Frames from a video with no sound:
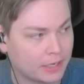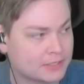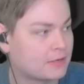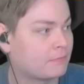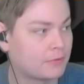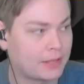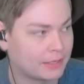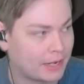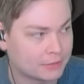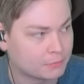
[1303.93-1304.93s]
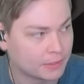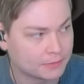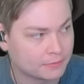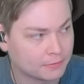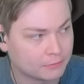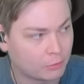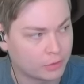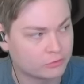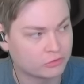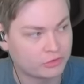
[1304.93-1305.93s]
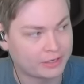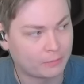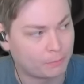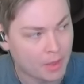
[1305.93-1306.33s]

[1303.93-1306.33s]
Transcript: except for that last bit. So it's just like a